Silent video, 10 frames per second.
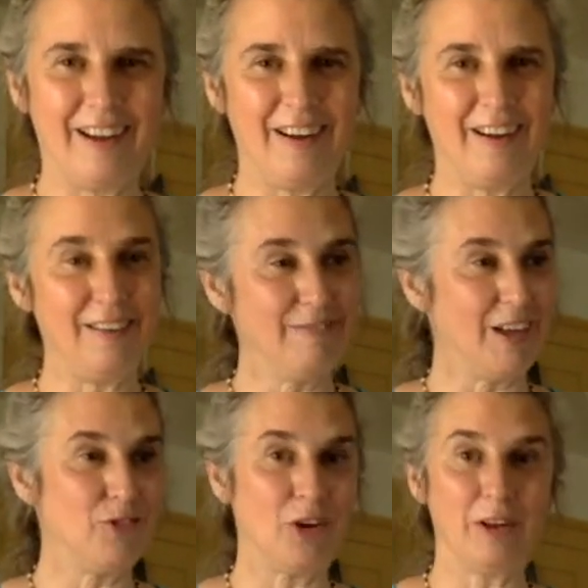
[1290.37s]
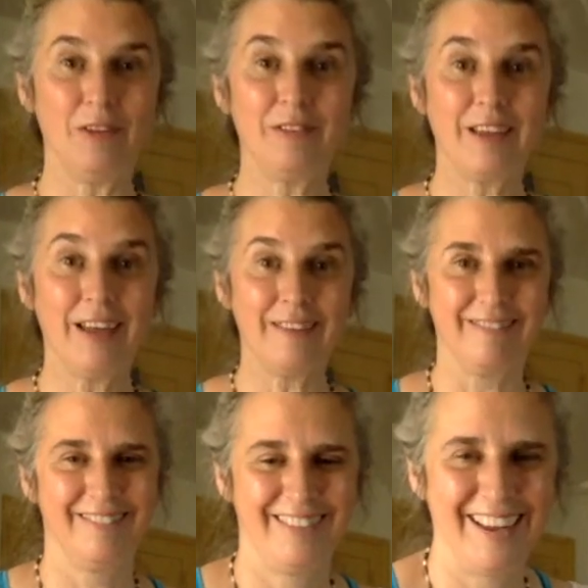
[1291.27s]
I'll try to do this again.
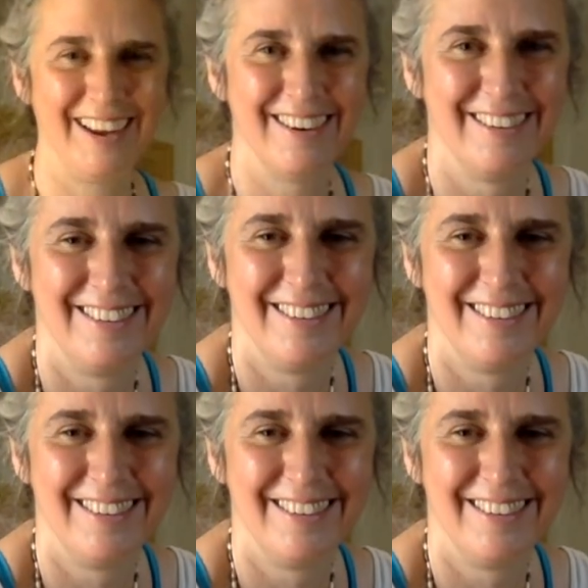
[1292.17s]
Take care.